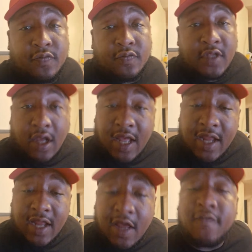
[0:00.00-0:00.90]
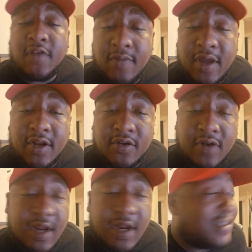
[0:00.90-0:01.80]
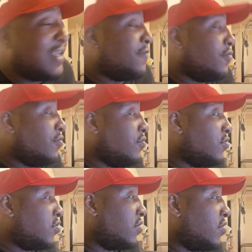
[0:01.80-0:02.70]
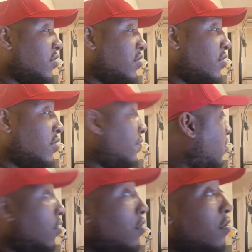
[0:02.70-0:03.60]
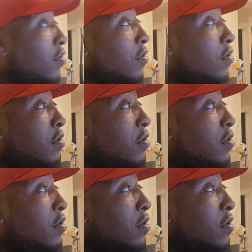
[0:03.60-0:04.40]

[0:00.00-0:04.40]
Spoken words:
That's what I want to know. Y'all, how do y'all feel about the crab? Seafood, shrimp? Uh-oh.